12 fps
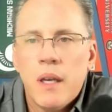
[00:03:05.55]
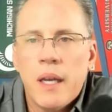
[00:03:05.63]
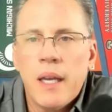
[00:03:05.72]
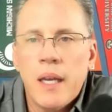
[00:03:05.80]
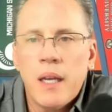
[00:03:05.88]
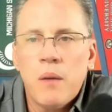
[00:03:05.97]

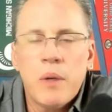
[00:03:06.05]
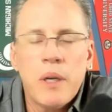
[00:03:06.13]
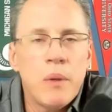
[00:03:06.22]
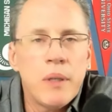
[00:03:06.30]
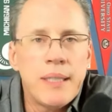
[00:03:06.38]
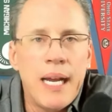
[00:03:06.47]
And when he
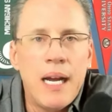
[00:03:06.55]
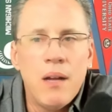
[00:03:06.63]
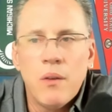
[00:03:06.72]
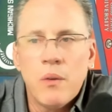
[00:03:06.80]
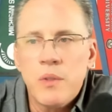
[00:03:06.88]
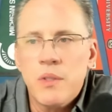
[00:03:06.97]
went
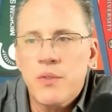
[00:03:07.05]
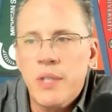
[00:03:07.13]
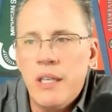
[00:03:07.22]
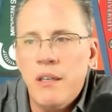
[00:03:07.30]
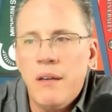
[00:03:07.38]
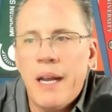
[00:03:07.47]
down, there was a
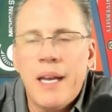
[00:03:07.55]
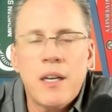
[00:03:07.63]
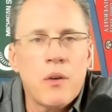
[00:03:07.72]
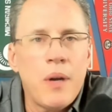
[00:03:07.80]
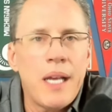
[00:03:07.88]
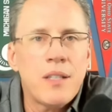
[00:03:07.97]
senior and
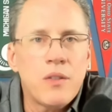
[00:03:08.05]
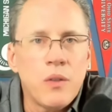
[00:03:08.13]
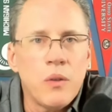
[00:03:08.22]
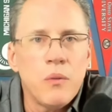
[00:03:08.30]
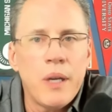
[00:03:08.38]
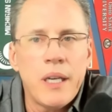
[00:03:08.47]
a grad
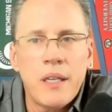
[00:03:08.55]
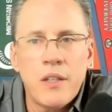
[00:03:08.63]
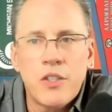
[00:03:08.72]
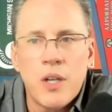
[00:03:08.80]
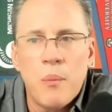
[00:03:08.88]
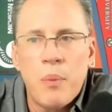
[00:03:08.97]
student ready to
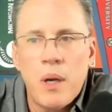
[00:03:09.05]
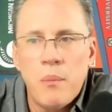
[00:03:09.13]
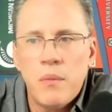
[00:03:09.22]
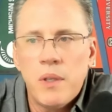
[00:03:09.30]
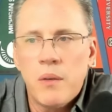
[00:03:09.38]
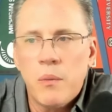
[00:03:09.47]
jump
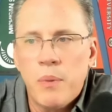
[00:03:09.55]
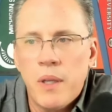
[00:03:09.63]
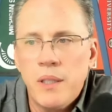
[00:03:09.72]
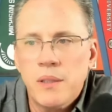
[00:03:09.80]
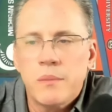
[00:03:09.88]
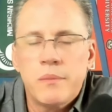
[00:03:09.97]
up and
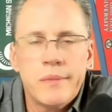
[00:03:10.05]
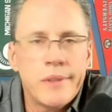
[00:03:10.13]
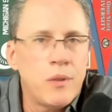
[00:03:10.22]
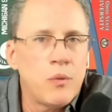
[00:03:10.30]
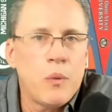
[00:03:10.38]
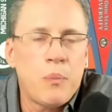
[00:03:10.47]
replace him. They
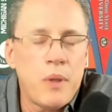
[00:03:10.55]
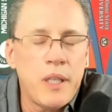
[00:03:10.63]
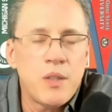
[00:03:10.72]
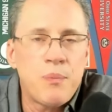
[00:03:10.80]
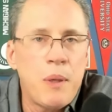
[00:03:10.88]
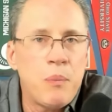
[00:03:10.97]
don't
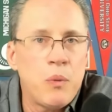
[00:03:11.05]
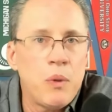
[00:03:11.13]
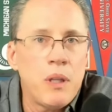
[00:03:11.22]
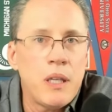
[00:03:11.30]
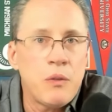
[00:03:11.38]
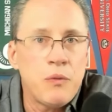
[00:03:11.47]
replace people
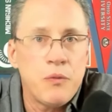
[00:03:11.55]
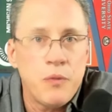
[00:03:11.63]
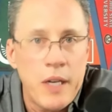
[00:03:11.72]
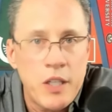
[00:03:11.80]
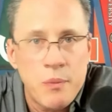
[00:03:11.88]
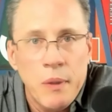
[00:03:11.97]
with like
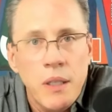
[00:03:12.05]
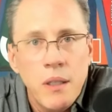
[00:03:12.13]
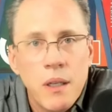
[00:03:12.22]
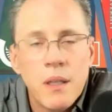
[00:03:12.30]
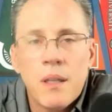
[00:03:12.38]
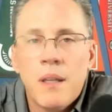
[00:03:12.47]
freshmen.
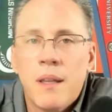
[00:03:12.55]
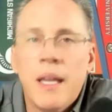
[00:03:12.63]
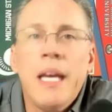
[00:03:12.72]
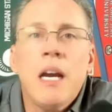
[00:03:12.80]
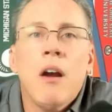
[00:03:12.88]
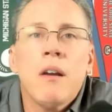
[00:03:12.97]

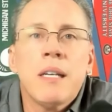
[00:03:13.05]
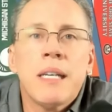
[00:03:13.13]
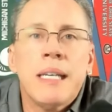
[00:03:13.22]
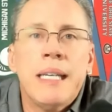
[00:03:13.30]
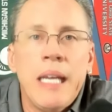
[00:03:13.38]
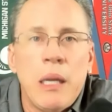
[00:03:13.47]
They are
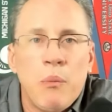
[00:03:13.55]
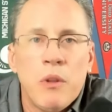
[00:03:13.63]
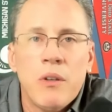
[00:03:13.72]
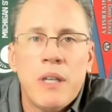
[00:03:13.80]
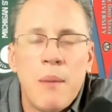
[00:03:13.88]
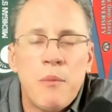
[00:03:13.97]
deep.
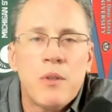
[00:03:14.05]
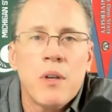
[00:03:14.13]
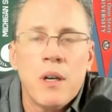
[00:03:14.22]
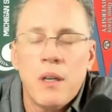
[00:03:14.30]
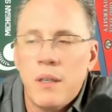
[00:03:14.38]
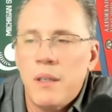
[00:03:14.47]
Their depth
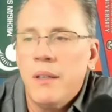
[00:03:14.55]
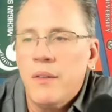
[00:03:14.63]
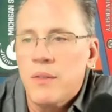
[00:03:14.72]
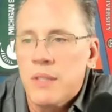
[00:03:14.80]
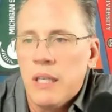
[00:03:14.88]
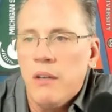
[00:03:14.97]
chart
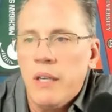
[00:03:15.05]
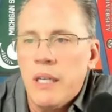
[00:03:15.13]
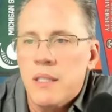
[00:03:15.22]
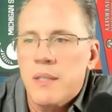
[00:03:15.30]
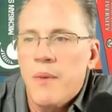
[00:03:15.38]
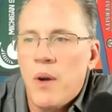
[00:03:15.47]
is
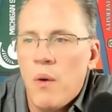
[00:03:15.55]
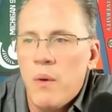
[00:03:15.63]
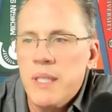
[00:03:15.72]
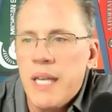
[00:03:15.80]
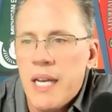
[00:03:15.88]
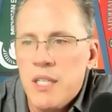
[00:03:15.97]
serious.
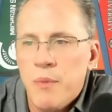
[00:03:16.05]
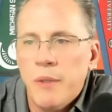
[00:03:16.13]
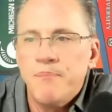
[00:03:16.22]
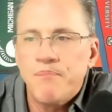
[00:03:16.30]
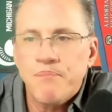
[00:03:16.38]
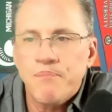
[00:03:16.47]
Always has
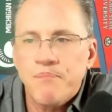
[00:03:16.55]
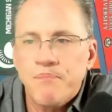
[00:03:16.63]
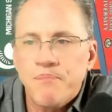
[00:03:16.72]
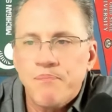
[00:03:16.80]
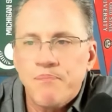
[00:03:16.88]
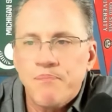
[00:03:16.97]
been.
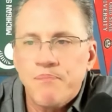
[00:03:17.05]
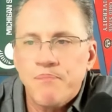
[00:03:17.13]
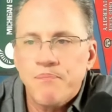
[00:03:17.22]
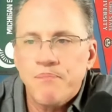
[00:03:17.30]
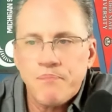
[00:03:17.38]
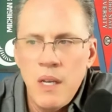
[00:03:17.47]

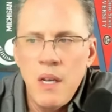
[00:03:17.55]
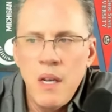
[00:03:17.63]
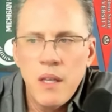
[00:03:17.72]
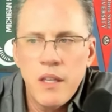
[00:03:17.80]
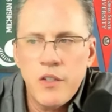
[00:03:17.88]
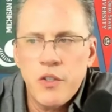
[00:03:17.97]

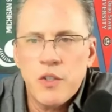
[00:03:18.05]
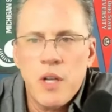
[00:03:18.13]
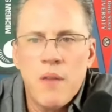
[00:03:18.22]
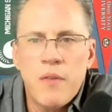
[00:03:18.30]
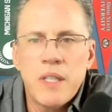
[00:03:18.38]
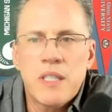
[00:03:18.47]
This year's
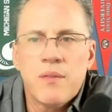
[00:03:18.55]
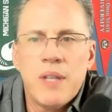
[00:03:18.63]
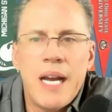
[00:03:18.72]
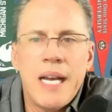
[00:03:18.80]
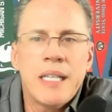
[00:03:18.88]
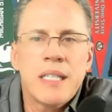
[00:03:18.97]
offensive
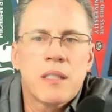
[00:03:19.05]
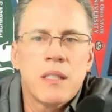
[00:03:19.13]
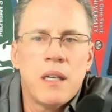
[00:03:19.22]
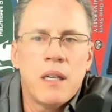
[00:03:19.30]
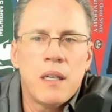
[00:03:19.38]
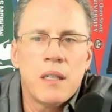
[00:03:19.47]
line is
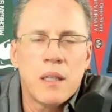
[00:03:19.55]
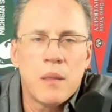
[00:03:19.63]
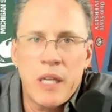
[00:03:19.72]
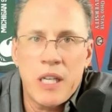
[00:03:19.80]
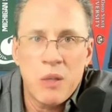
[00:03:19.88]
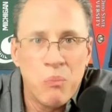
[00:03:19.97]
going to be
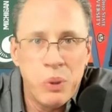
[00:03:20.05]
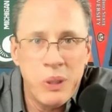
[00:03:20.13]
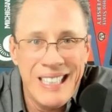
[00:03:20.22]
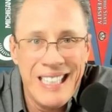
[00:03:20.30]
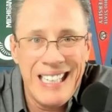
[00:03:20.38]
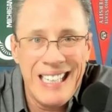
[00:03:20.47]

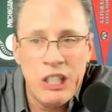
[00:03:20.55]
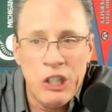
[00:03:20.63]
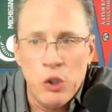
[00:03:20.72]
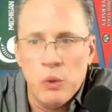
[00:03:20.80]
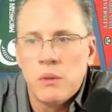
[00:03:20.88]
completely new.